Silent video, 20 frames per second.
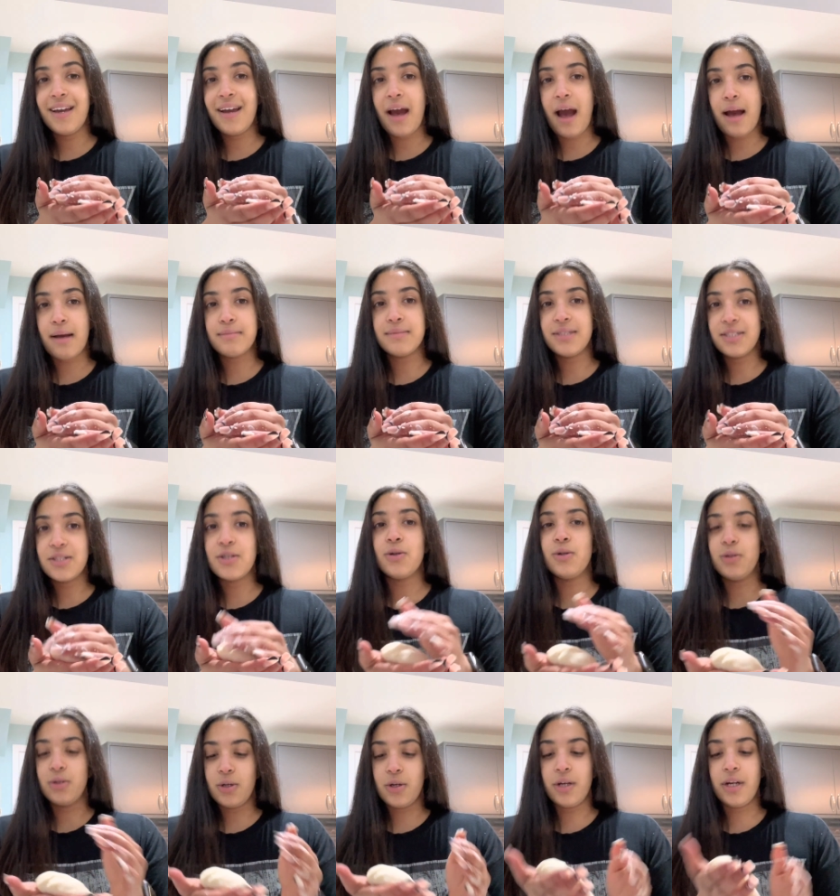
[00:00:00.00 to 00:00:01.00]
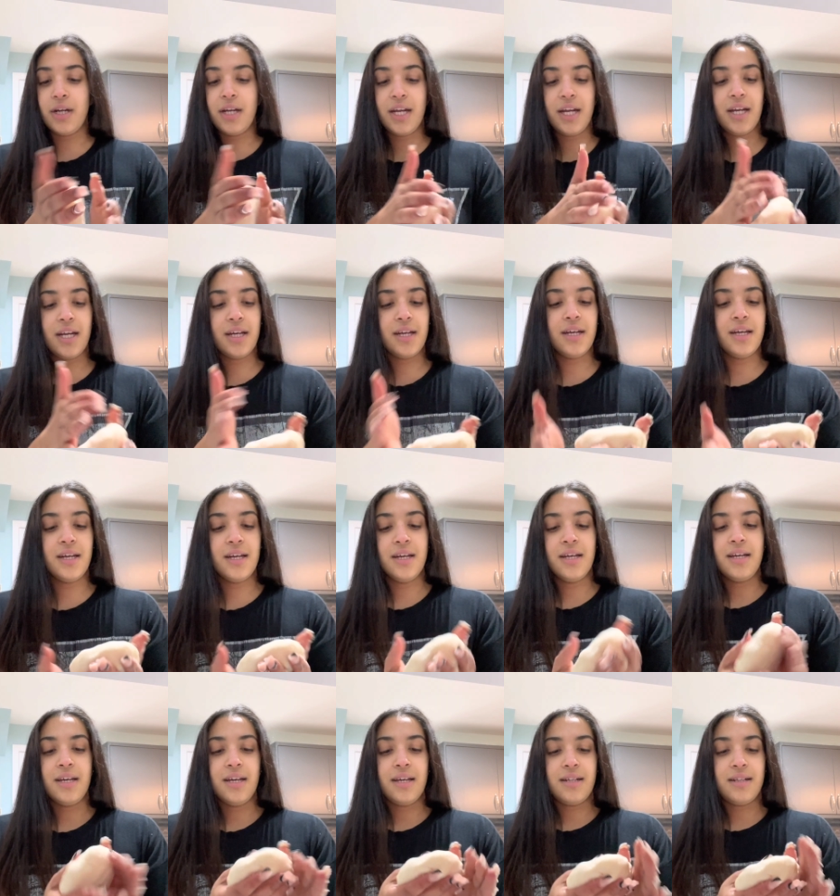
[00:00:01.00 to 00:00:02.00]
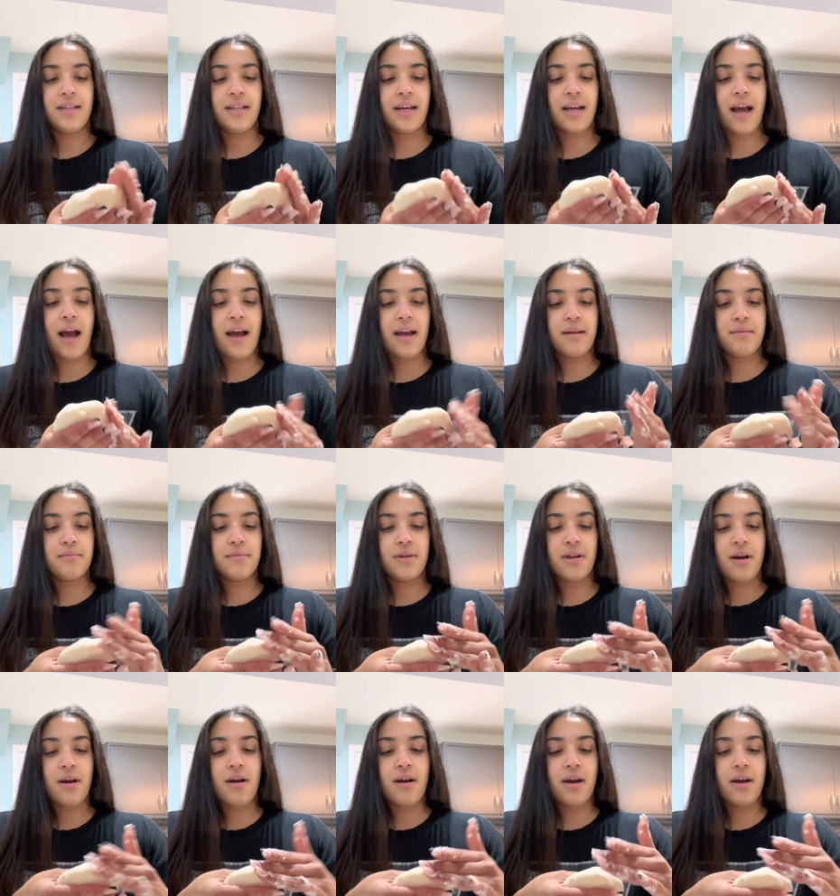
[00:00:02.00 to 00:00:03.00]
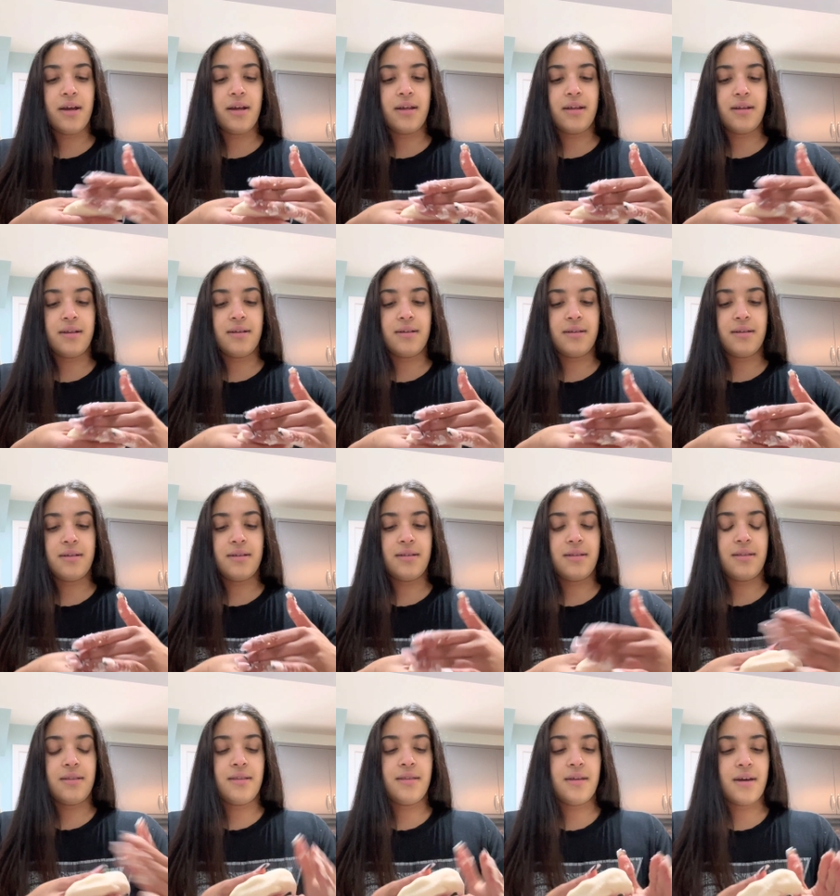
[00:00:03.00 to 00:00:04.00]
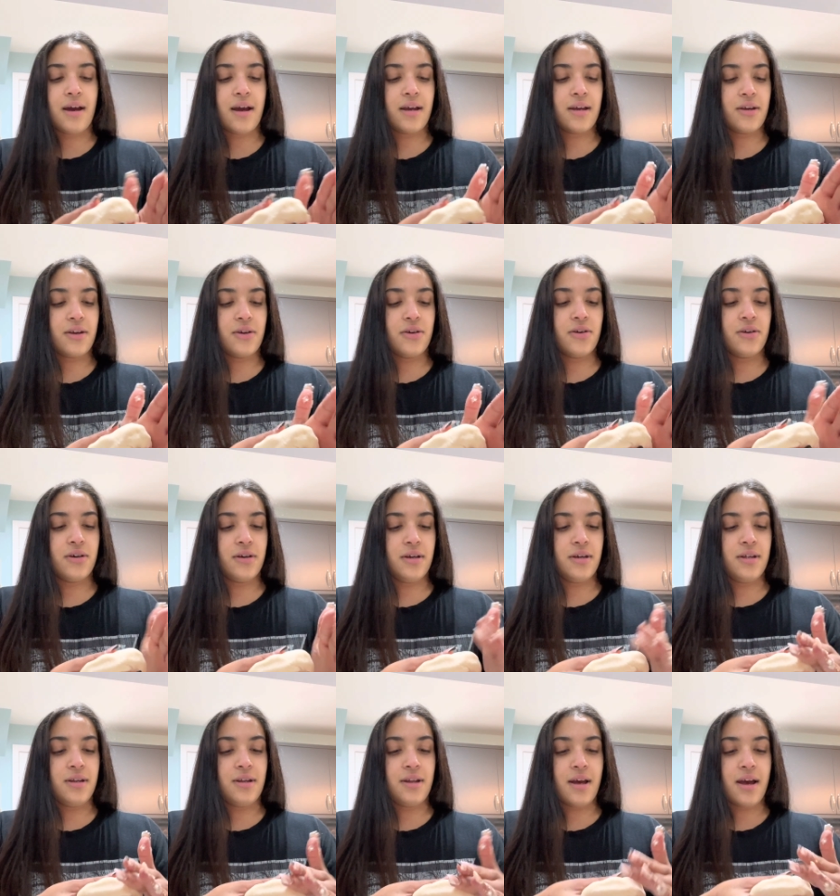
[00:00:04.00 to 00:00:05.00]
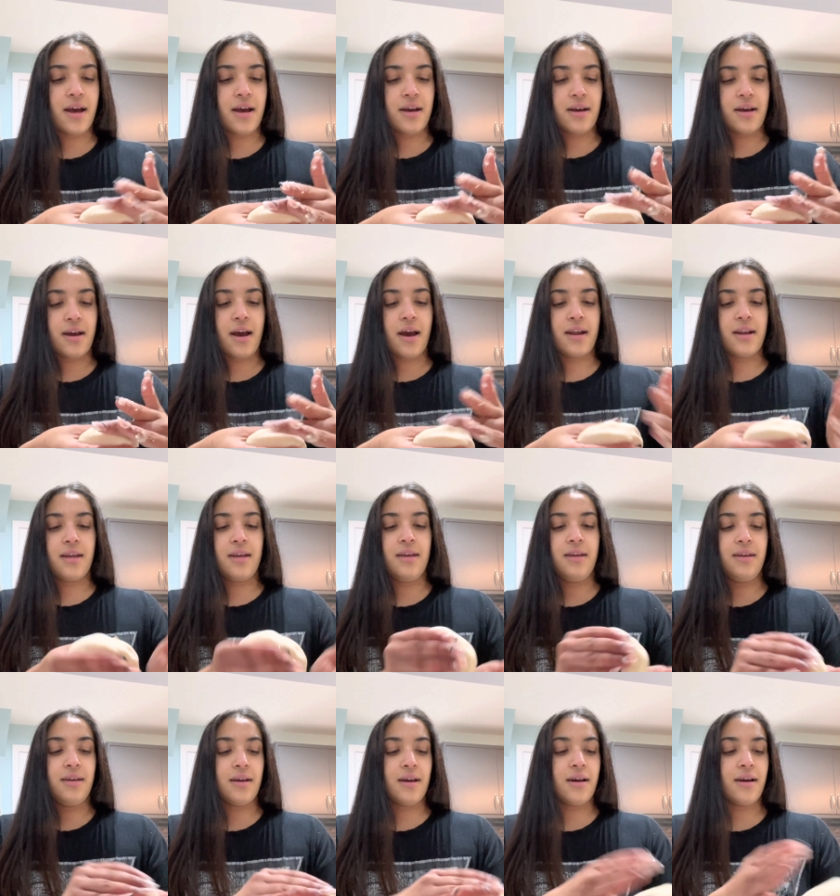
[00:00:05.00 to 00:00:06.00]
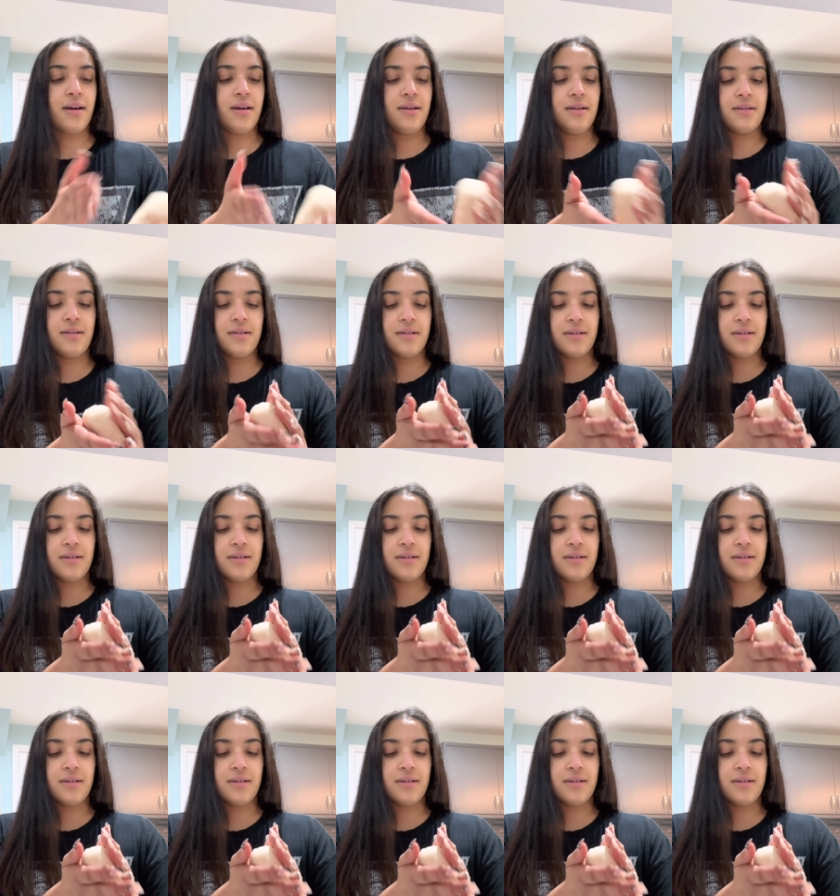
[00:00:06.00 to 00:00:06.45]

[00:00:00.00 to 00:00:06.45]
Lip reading: I'm still learning. Like, I am not that good at it yet.